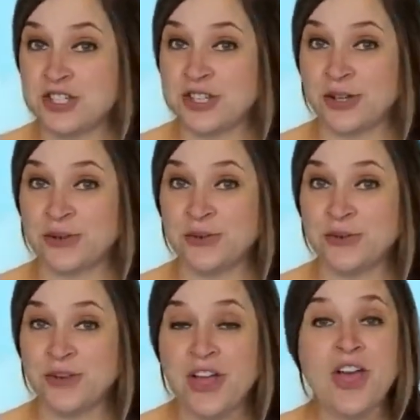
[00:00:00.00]
two,
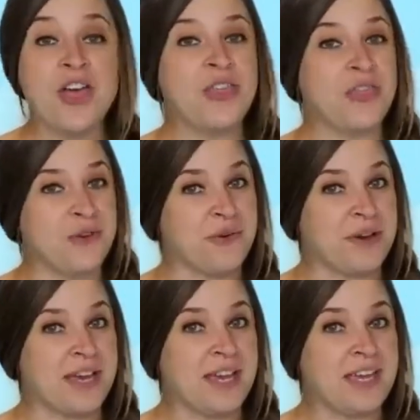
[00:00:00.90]

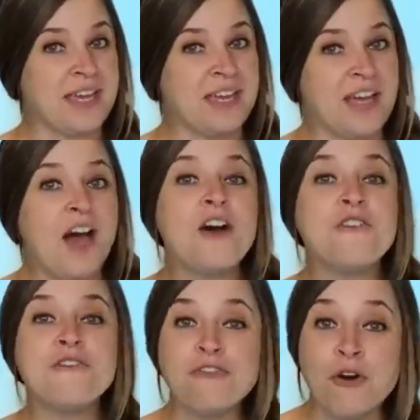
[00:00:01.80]
three,
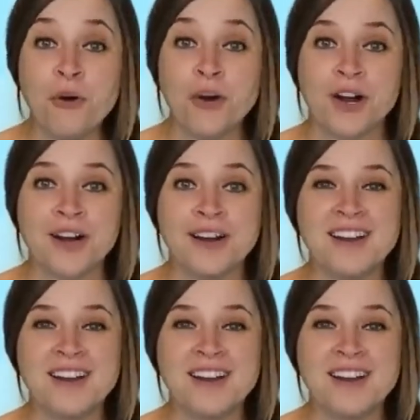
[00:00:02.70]
four.